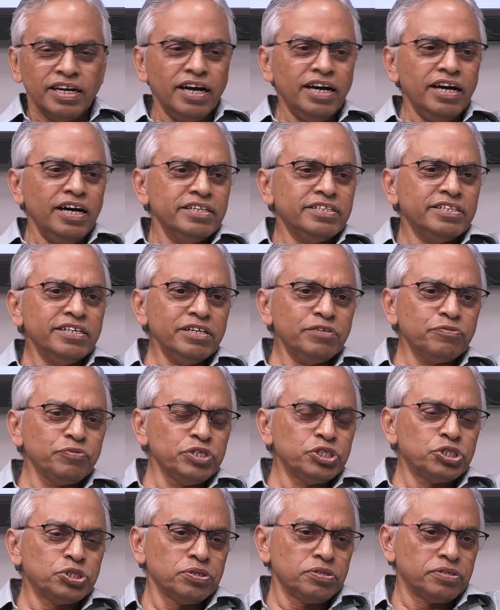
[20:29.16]
I think we
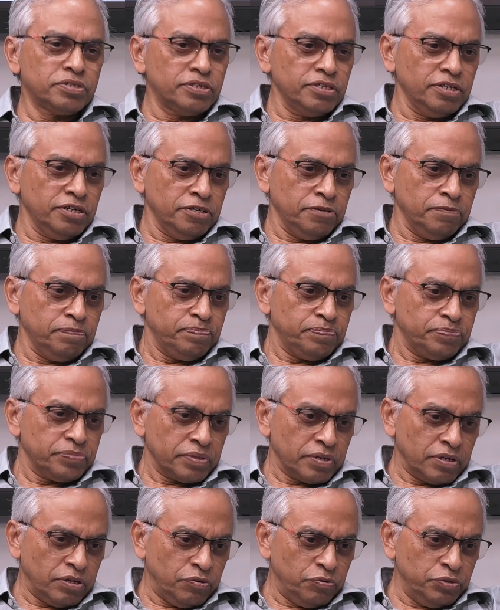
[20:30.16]
should
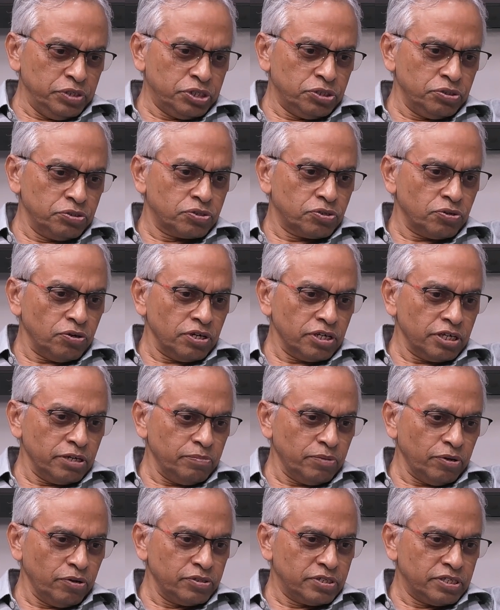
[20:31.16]
talk
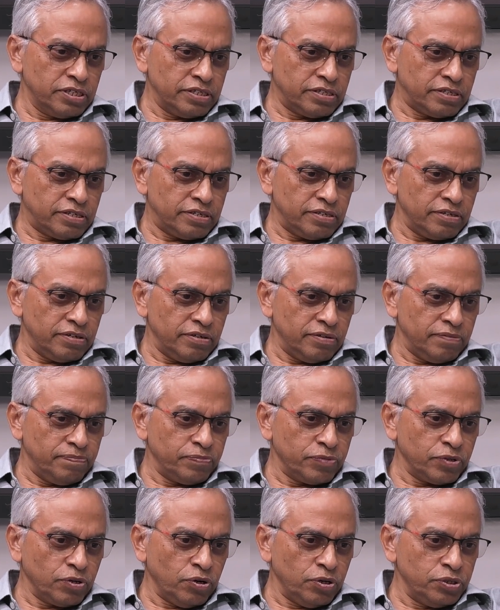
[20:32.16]
about it
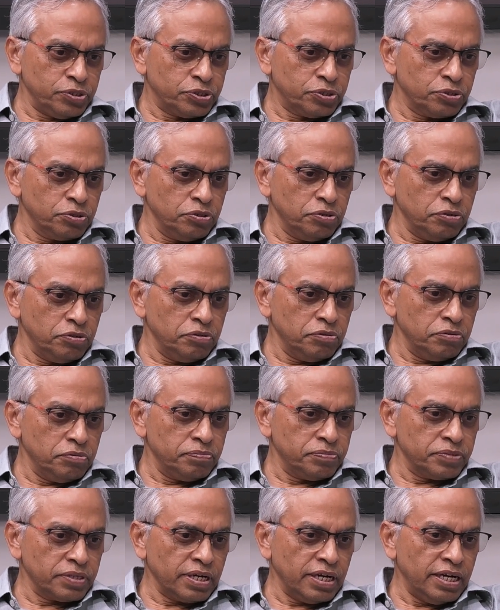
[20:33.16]
also
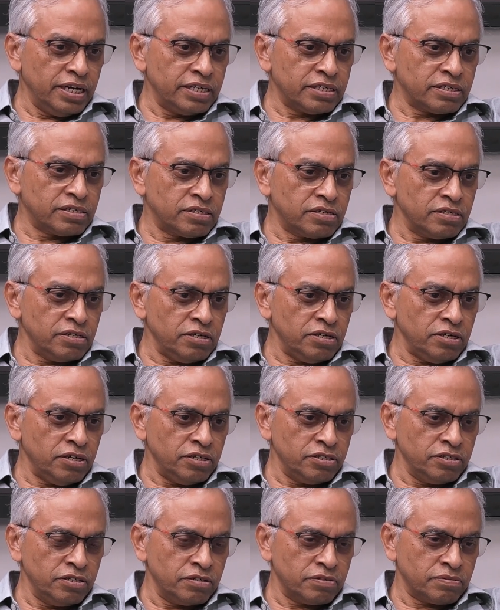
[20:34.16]
at
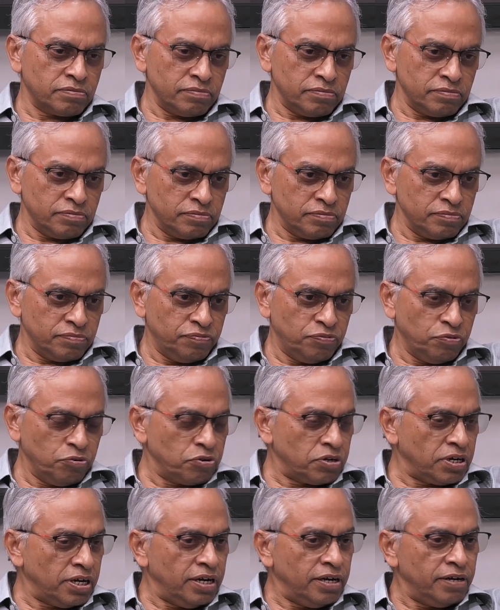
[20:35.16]
other
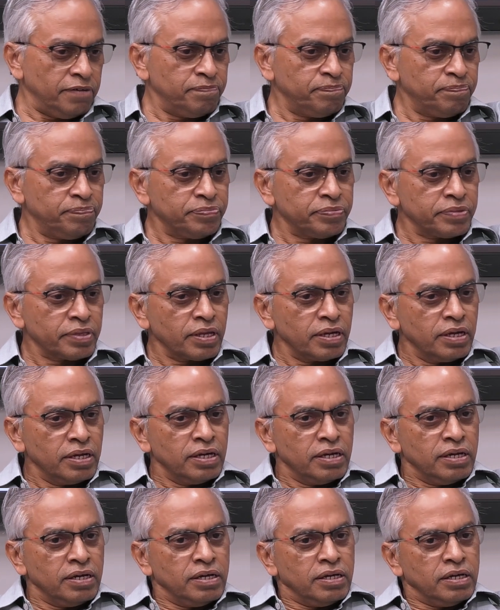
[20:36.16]
fora.
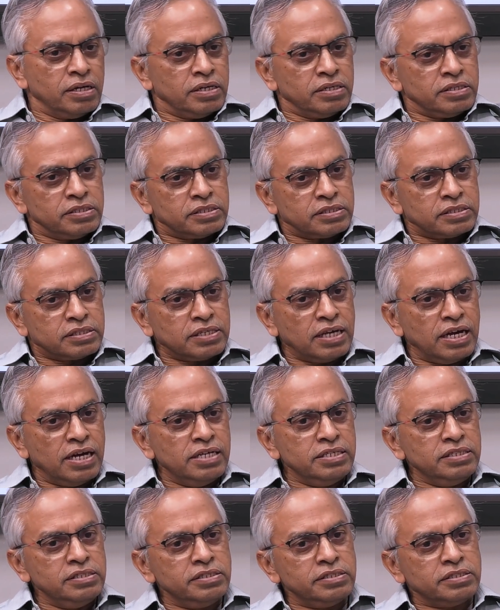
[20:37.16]

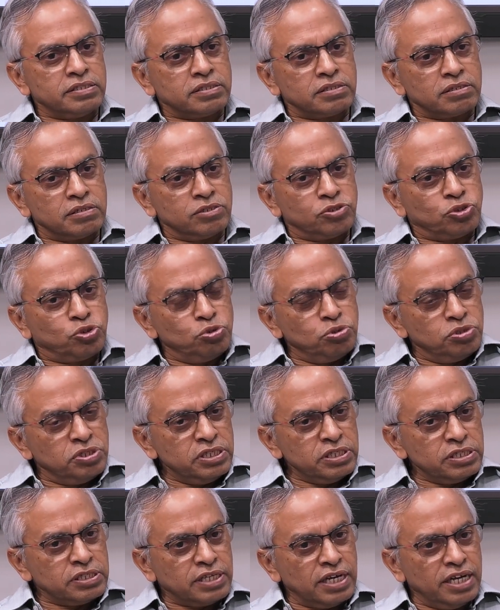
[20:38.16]
Science,
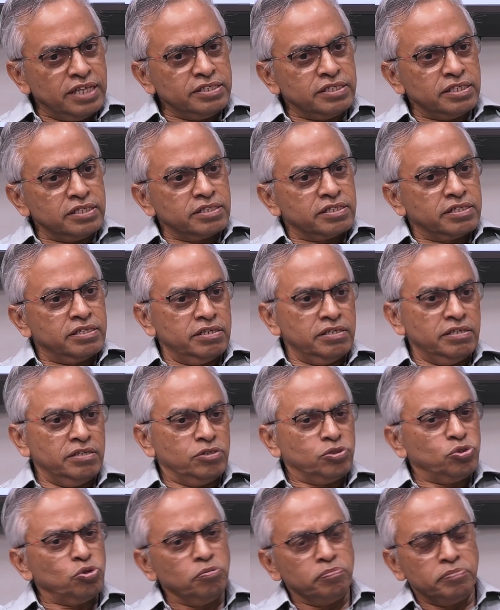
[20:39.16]
choosing science as a
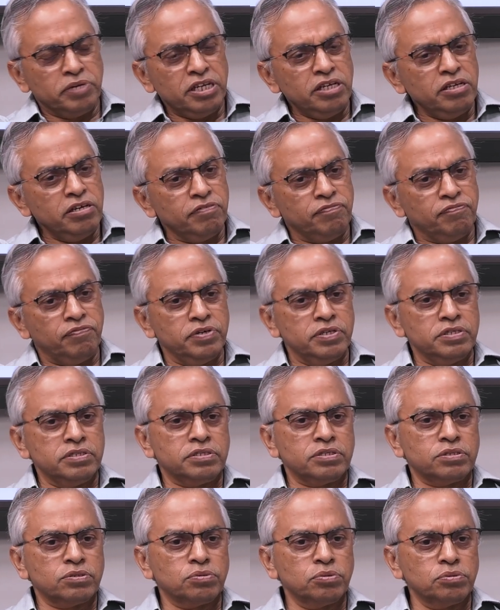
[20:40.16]
career. So many of
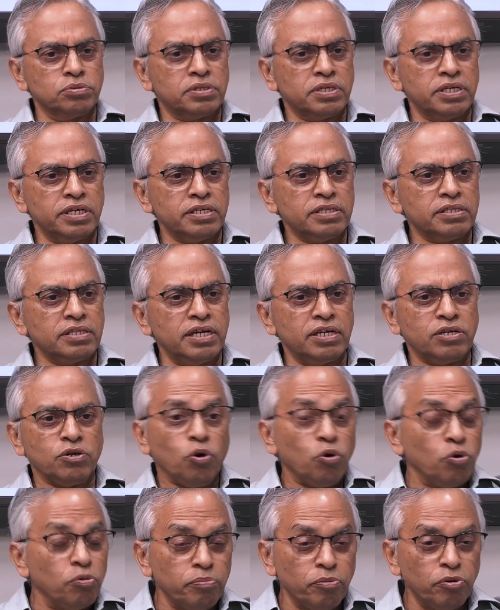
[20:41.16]
us who think that,
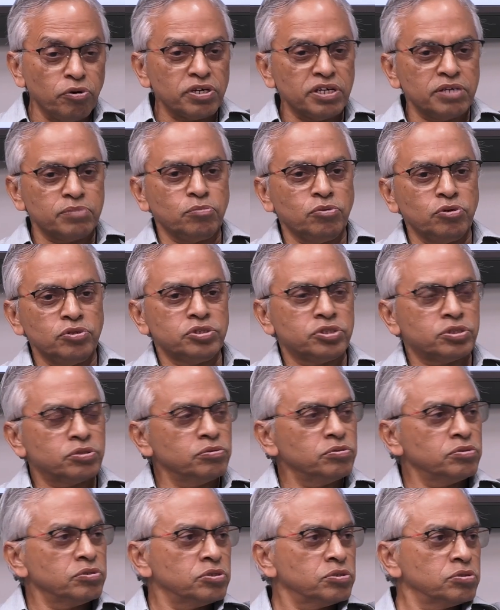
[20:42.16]
more and more
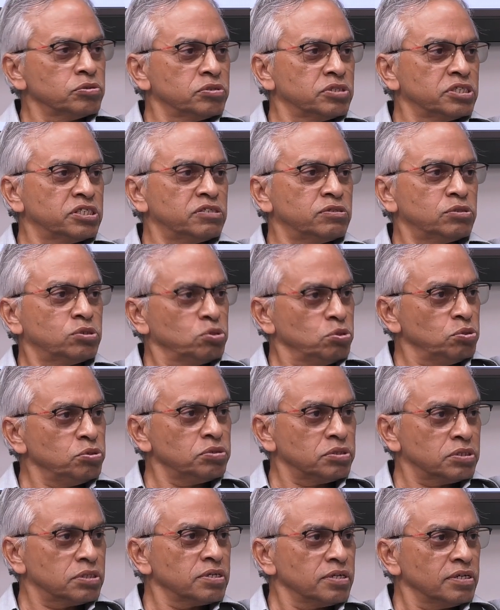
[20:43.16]
students should
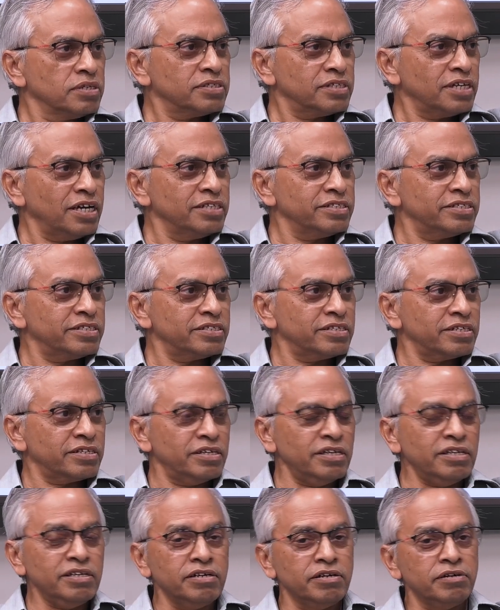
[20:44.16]
choose science as a
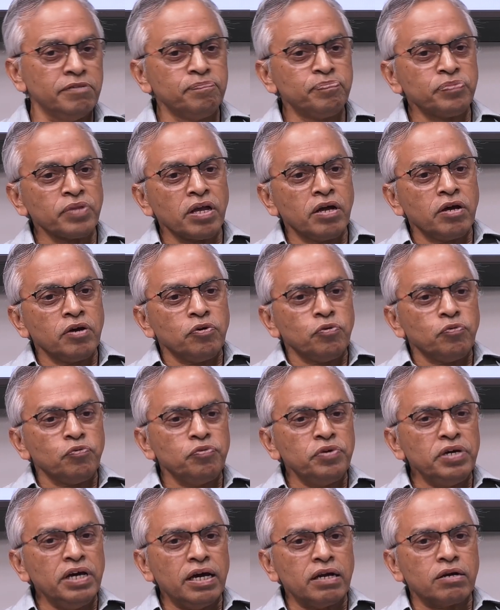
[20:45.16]
career,
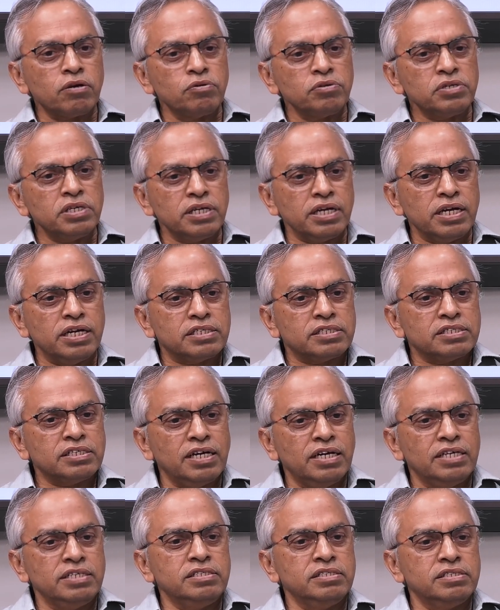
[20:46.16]
we are looking at
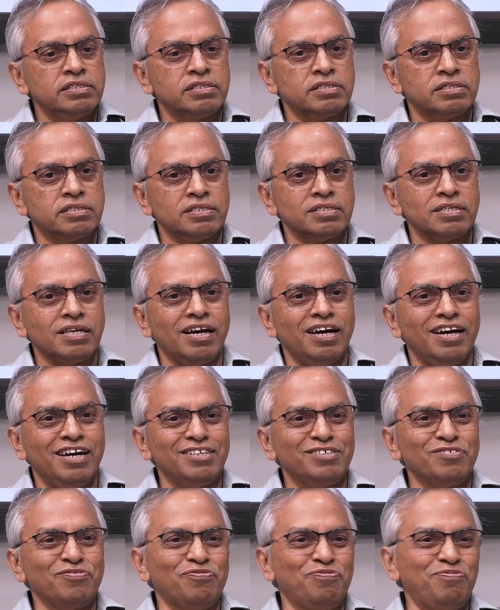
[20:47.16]
science
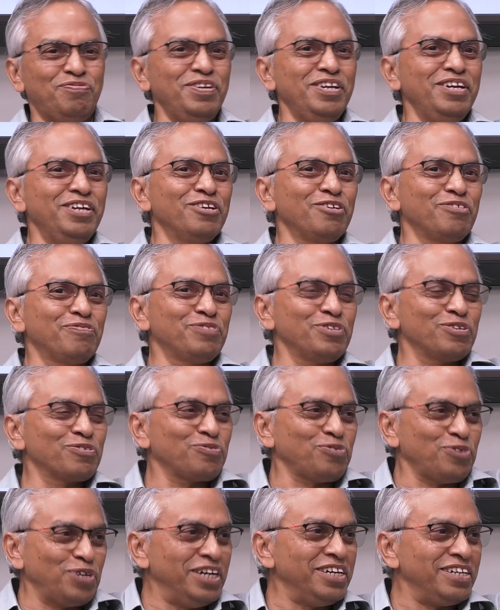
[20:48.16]
as a field of
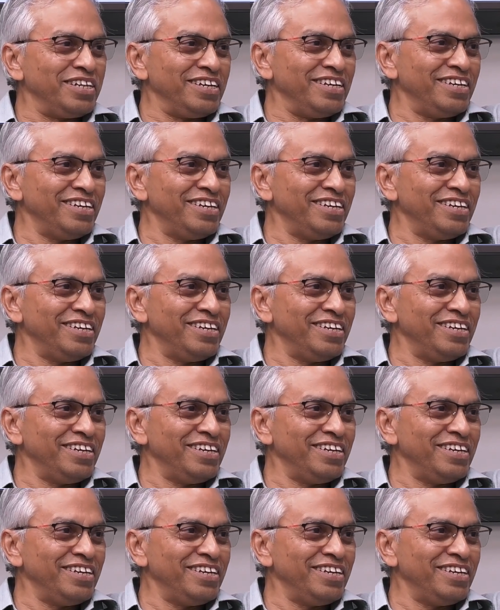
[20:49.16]
inquiry.